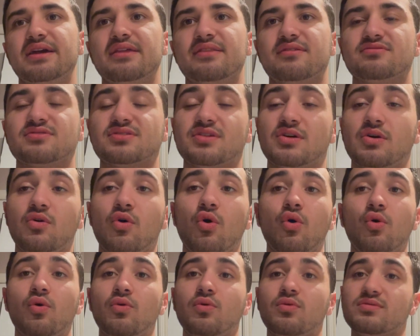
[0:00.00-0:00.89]
There was a
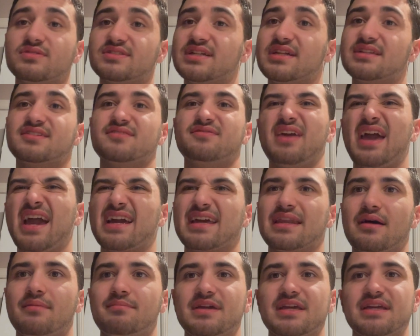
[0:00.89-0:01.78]
whole sense of
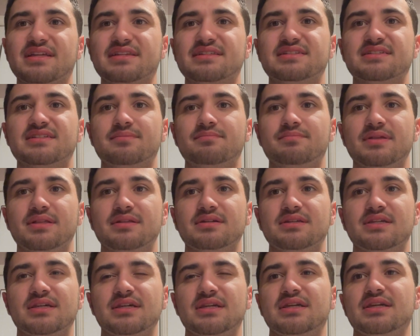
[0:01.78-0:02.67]
economic
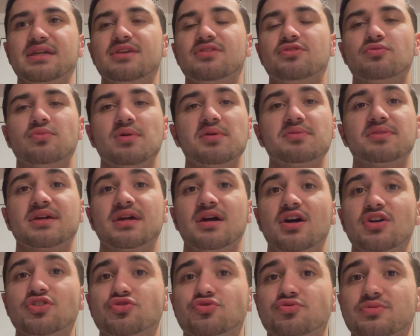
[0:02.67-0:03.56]
instability throughout the
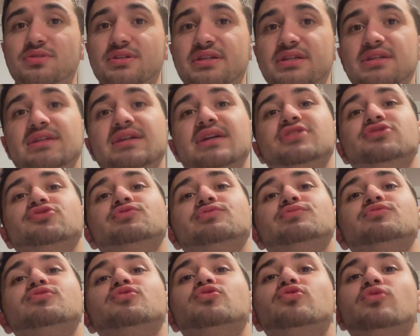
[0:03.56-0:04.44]
country and
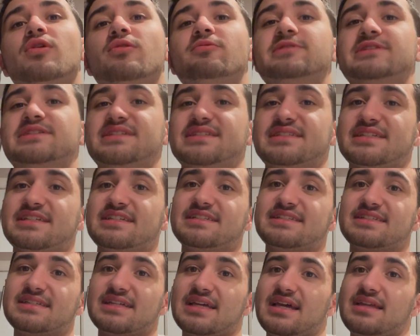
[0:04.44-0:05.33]
growing
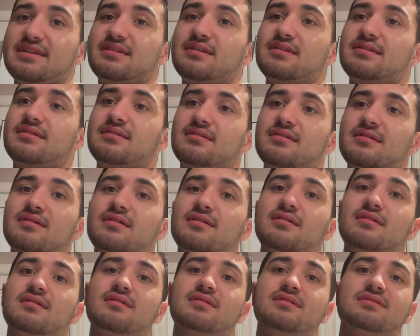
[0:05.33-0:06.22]
discontent
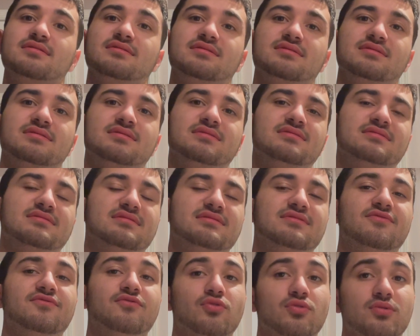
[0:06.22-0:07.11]

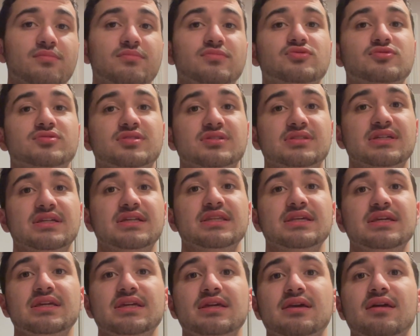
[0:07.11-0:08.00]
for
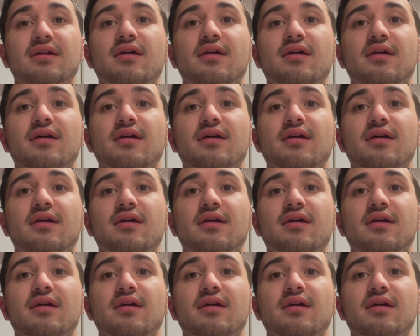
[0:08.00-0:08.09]
Mussolini.